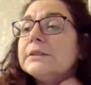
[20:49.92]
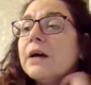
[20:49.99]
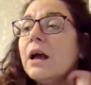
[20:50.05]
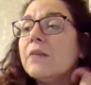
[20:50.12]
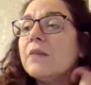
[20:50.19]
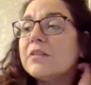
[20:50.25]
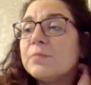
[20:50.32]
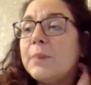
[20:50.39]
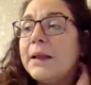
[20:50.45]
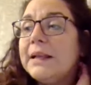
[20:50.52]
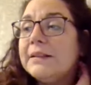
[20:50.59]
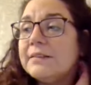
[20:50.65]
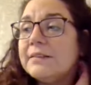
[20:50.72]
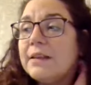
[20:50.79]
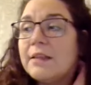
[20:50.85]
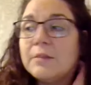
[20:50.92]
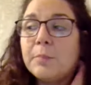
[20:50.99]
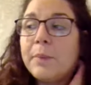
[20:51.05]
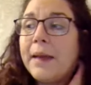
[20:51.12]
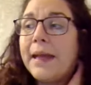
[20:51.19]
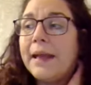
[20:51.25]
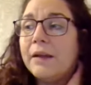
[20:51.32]
I've explained to the other
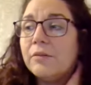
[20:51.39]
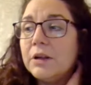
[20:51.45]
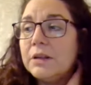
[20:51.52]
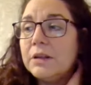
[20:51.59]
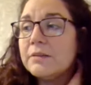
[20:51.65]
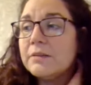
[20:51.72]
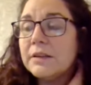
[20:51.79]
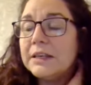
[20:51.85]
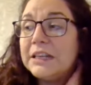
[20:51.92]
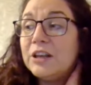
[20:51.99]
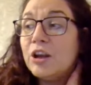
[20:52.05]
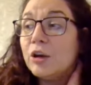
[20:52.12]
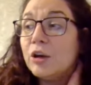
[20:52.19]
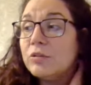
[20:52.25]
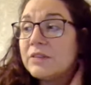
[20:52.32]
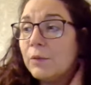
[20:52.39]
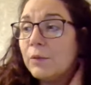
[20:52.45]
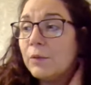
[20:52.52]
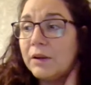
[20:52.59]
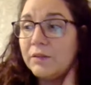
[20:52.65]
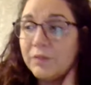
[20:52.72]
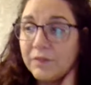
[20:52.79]
parent, and he knows
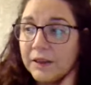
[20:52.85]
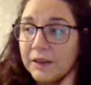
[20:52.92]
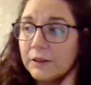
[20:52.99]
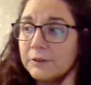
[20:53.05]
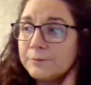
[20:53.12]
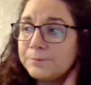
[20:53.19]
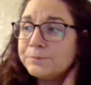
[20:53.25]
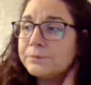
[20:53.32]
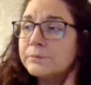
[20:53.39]
how I feel,